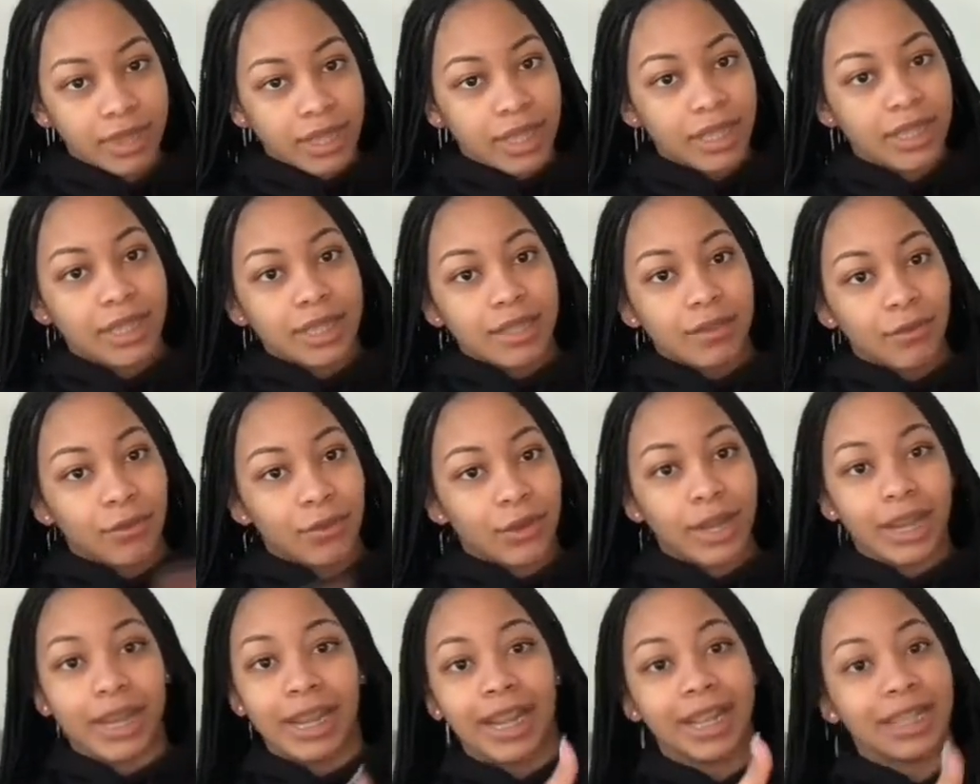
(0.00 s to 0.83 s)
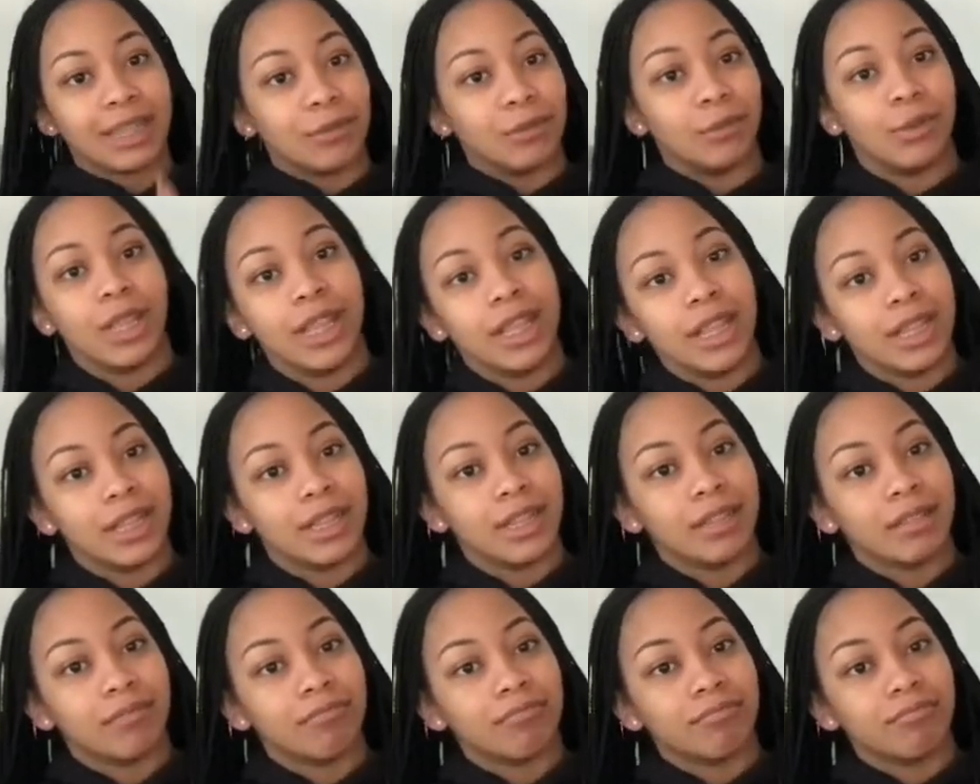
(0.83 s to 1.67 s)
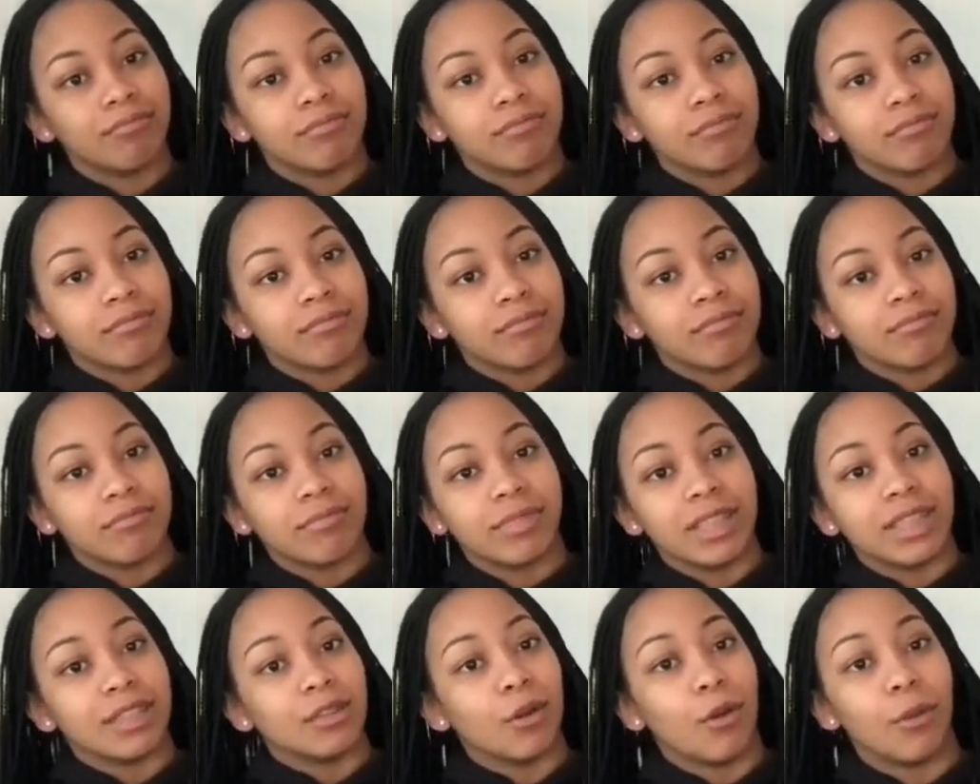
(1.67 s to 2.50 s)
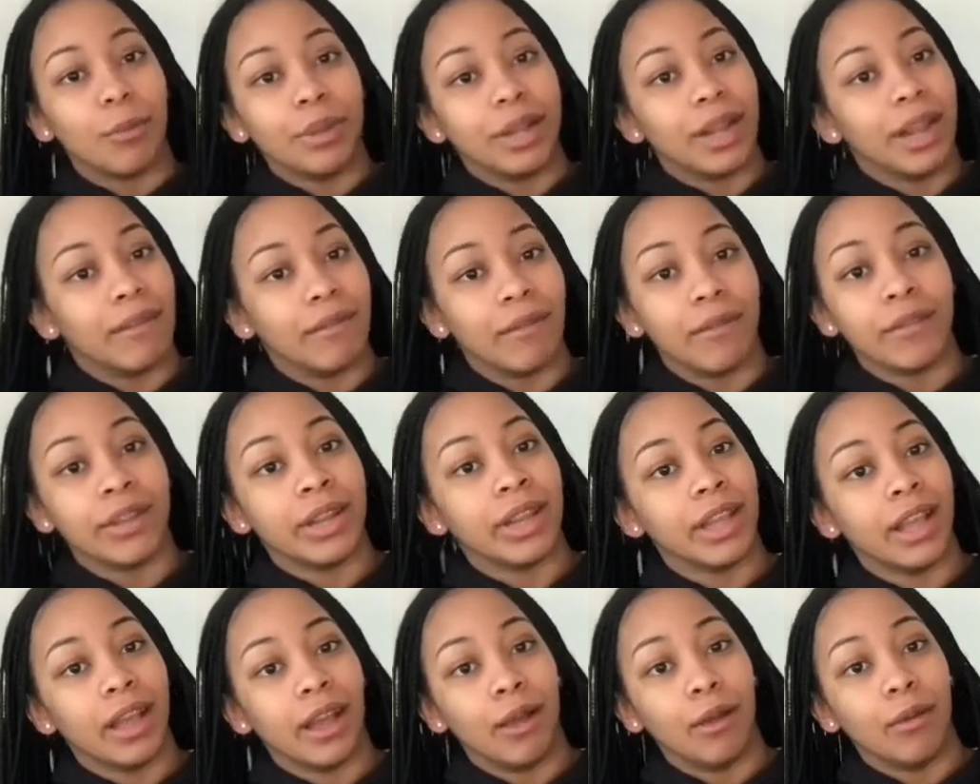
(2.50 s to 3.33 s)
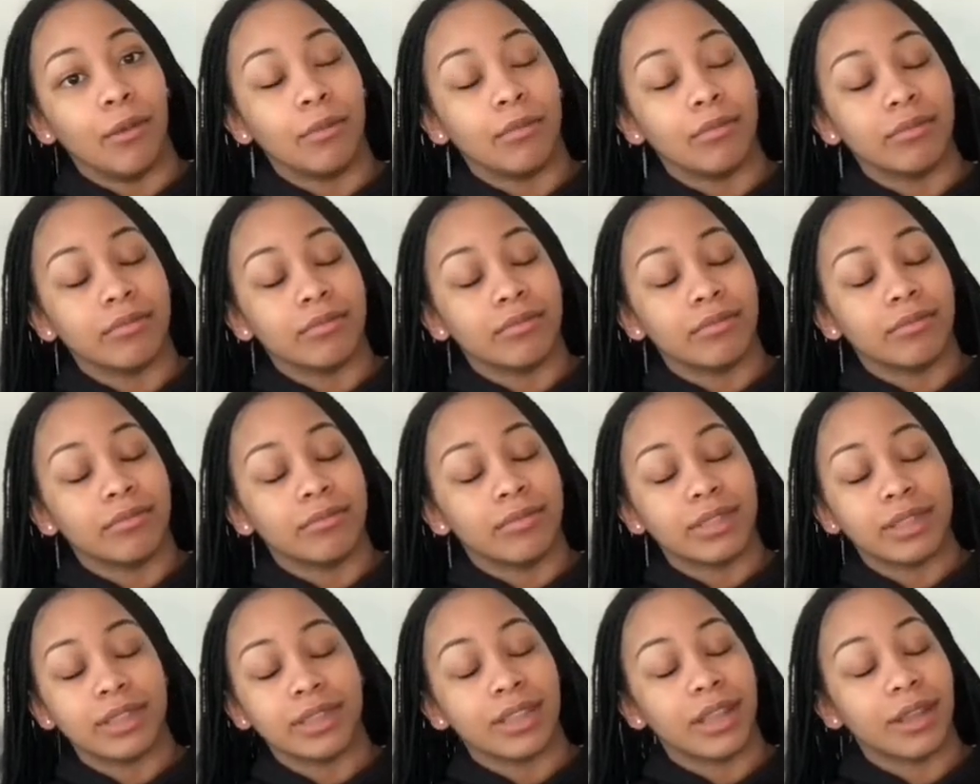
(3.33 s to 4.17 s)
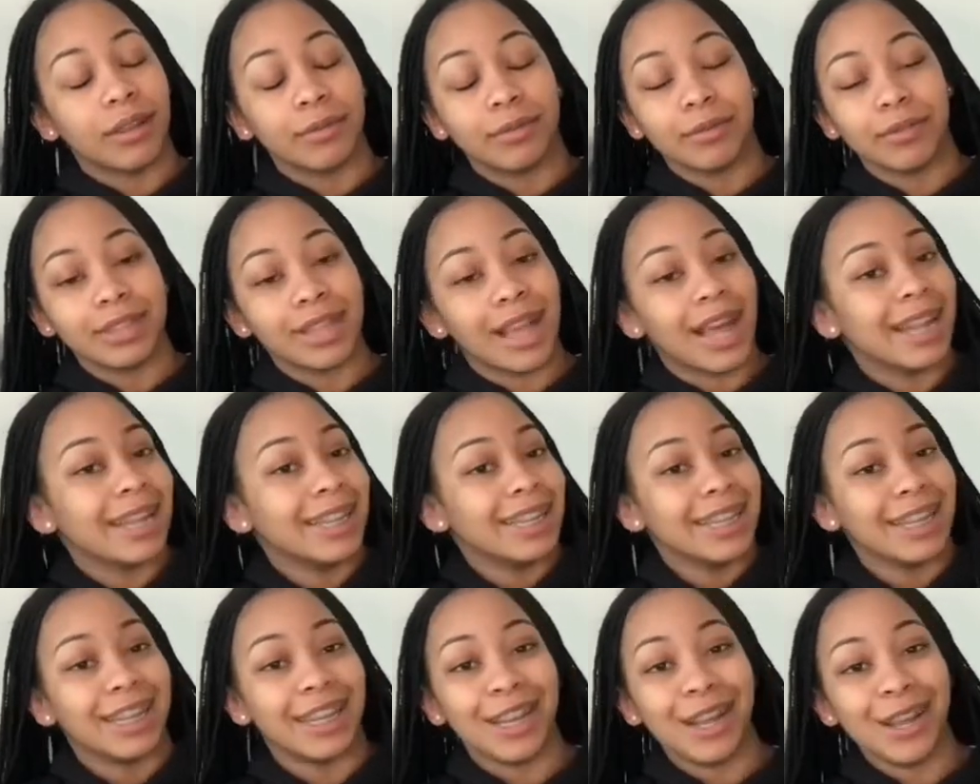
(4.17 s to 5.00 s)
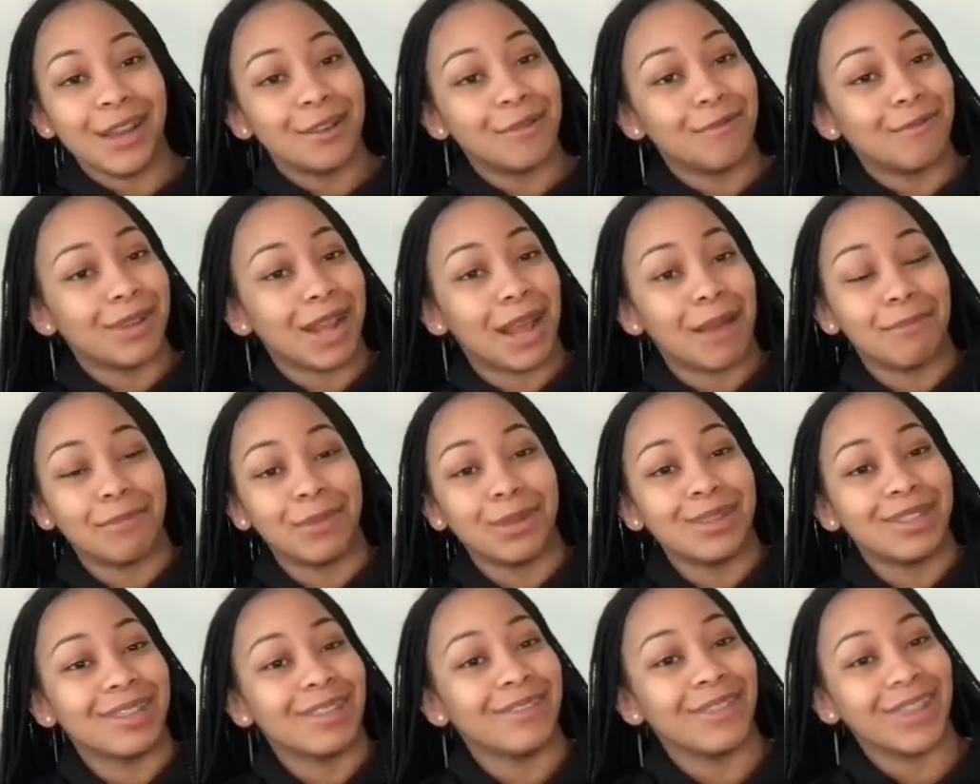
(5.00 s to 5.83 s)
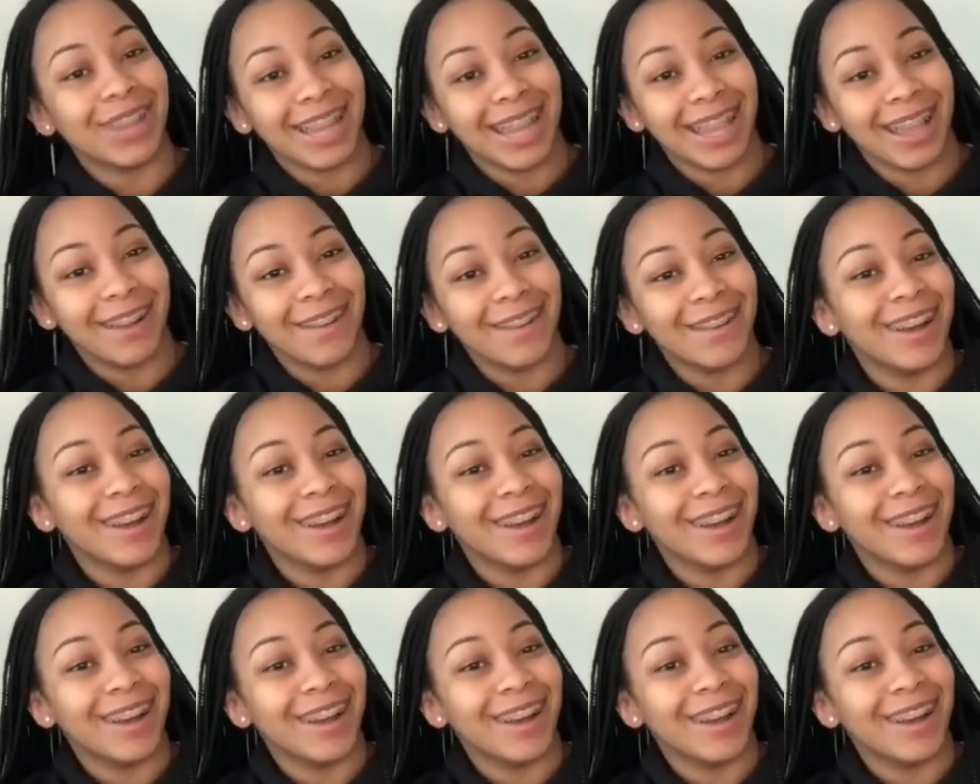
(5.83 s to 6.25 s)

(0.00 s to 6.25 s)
for the next week it's gonna be another video. So y'all need to know when I post a video.